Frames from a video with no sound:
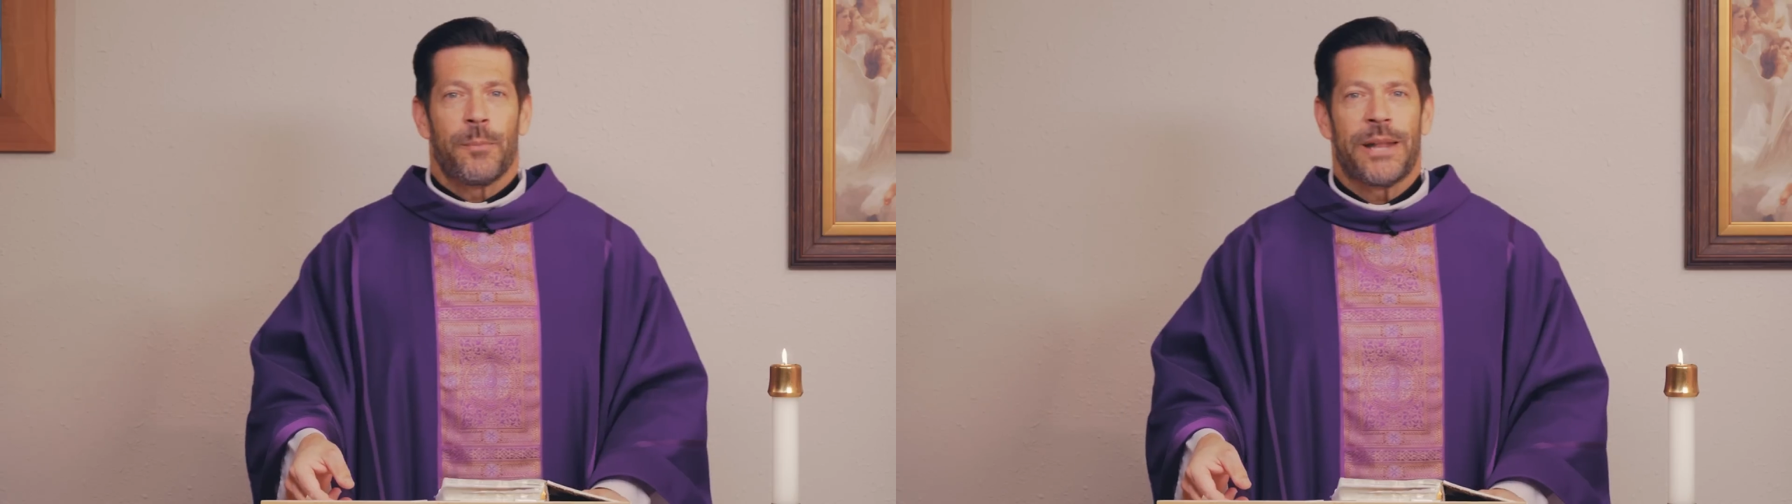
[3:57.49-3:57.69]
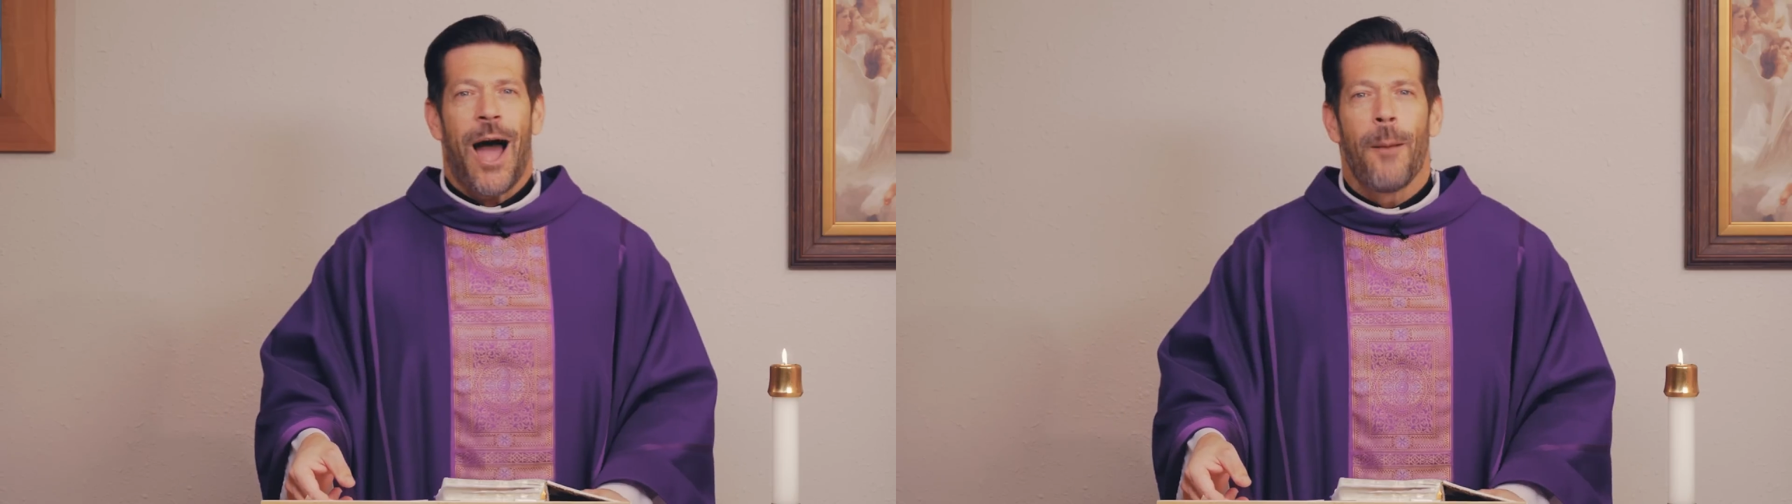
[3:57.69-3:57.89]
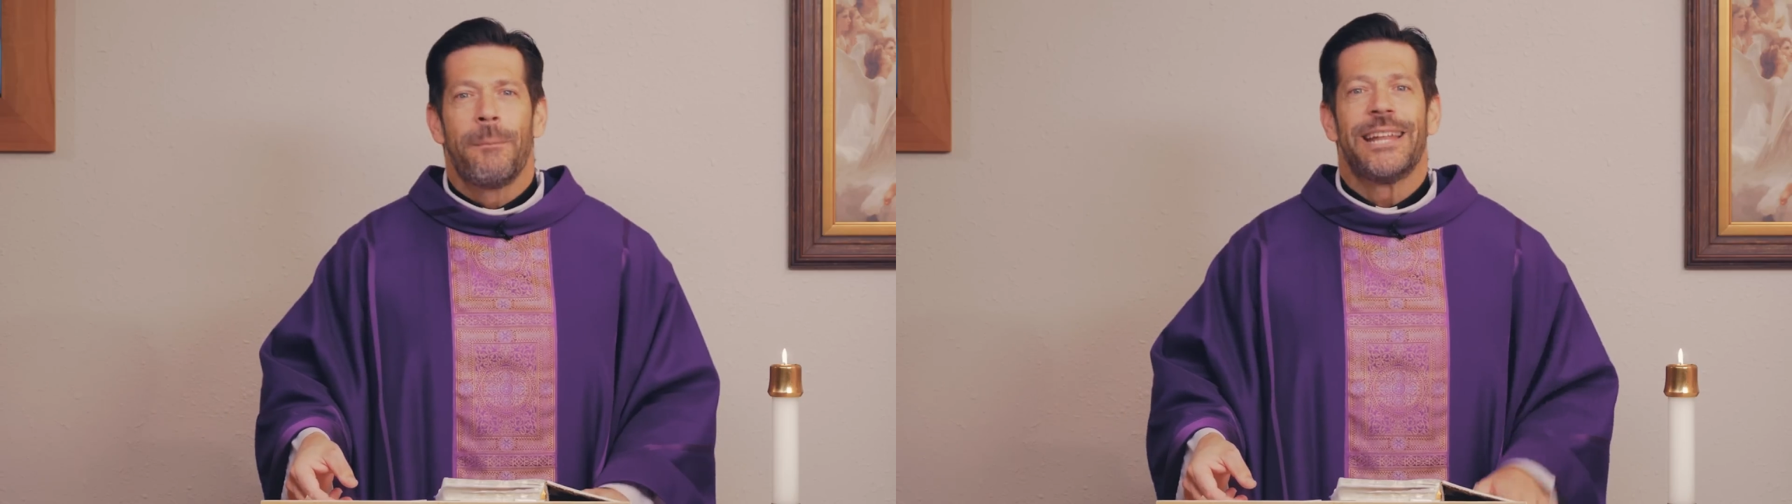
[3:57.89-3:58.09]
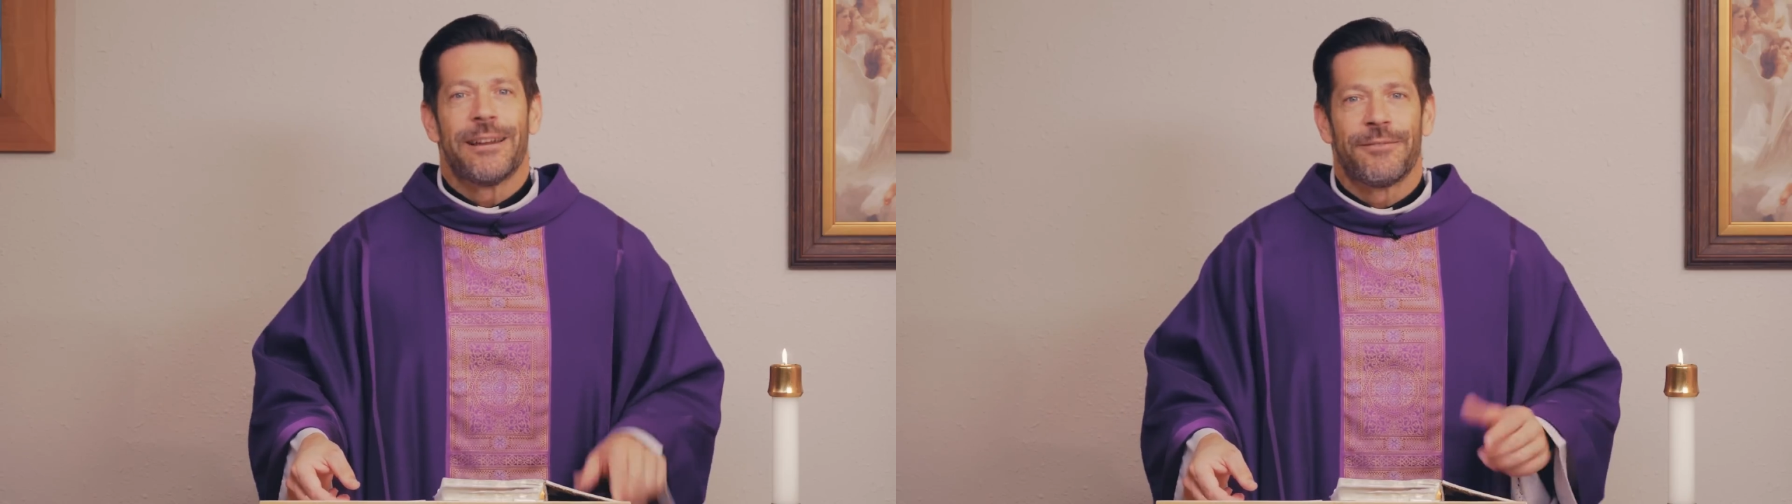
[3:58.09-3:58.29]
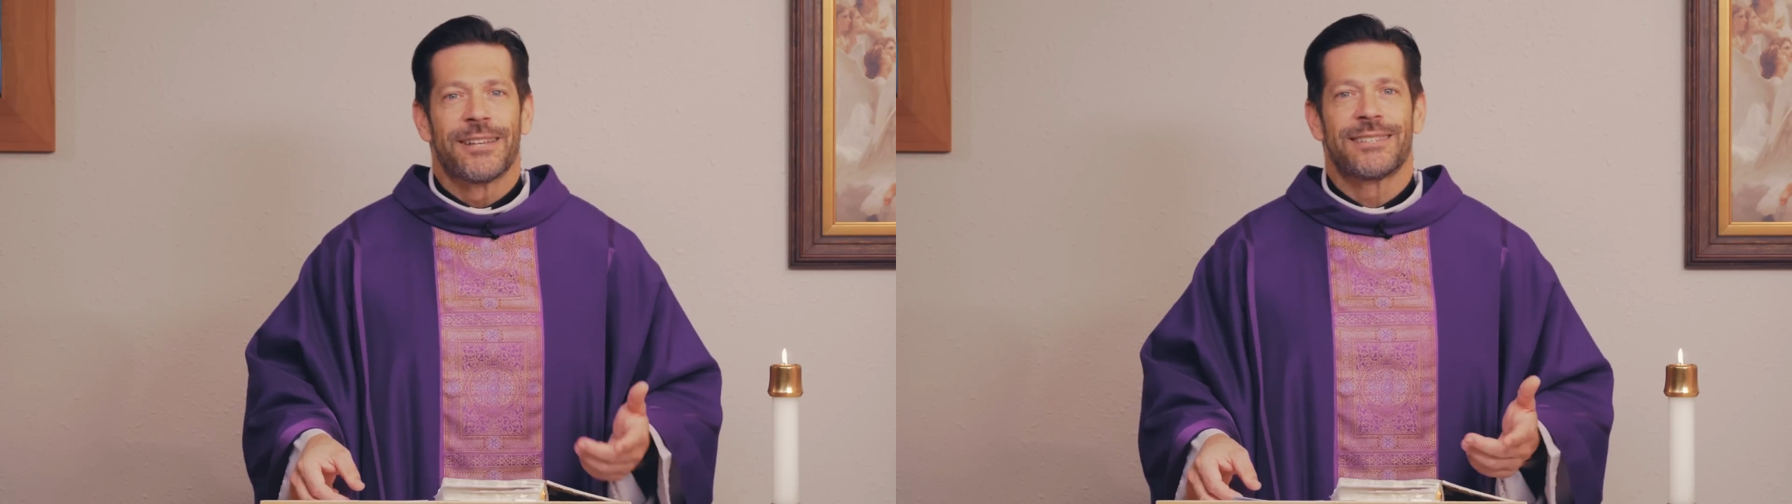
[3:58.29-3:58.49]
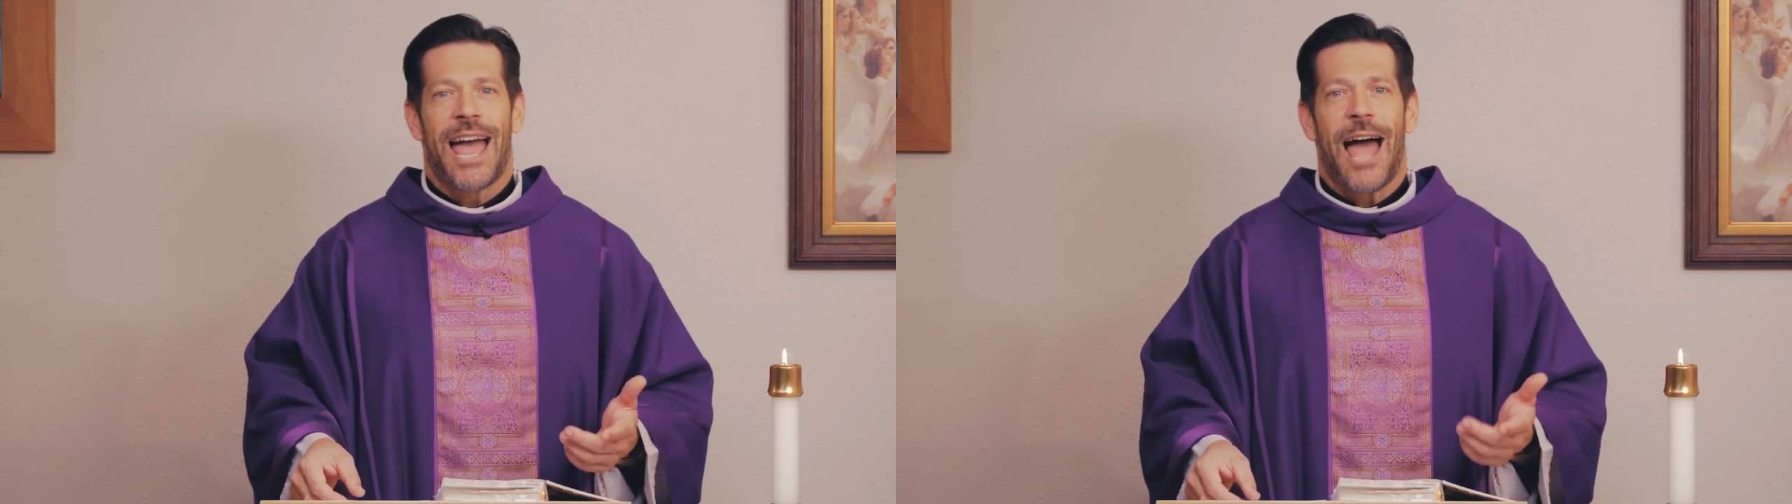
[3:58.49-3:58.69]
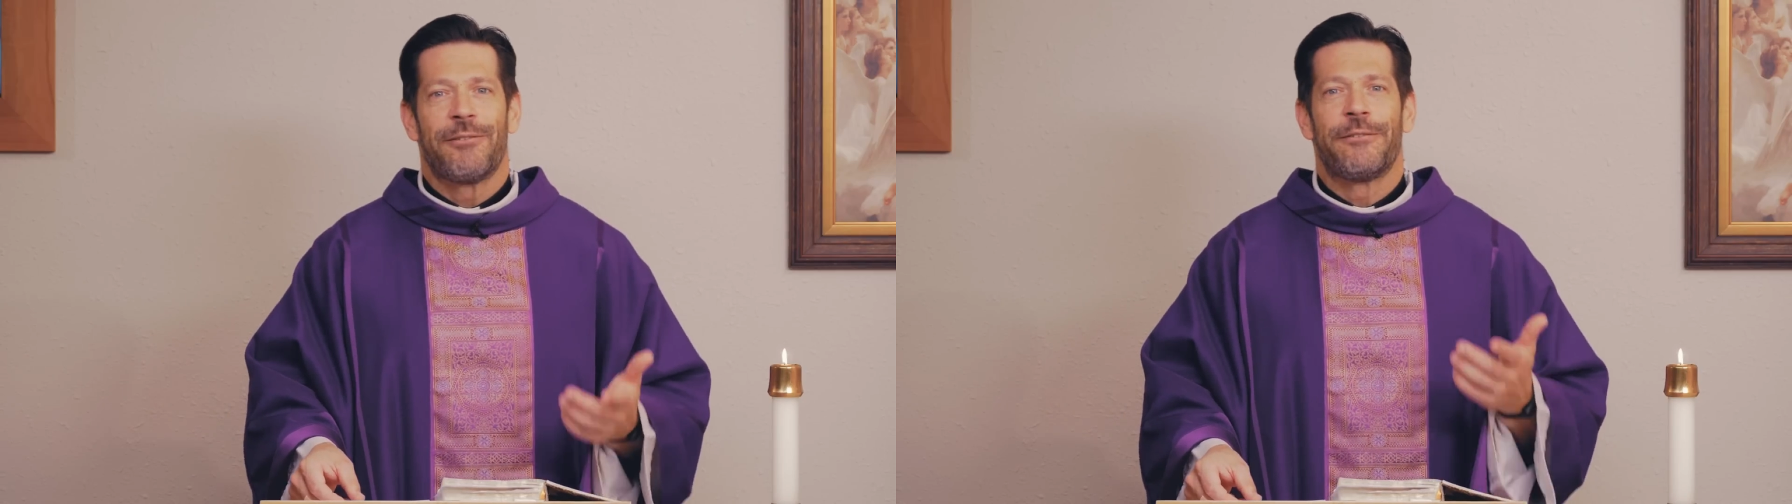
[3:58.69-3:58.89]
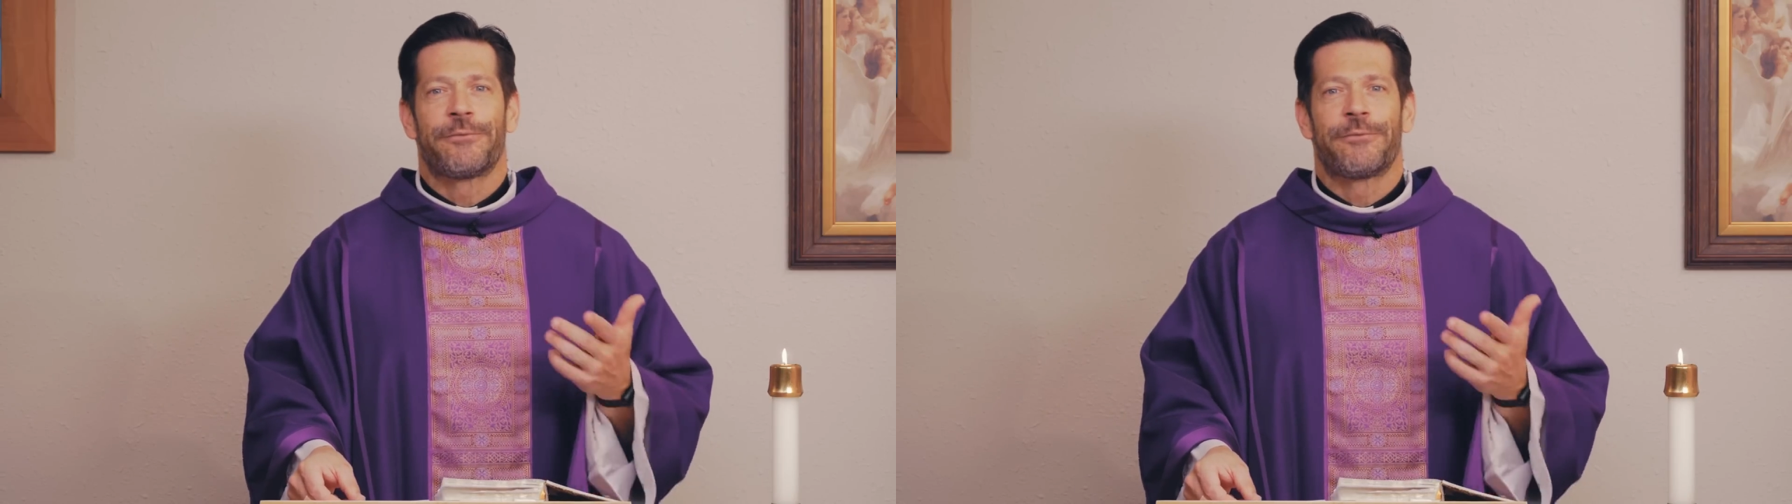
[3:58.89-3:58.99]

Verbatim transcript: But how many of us have a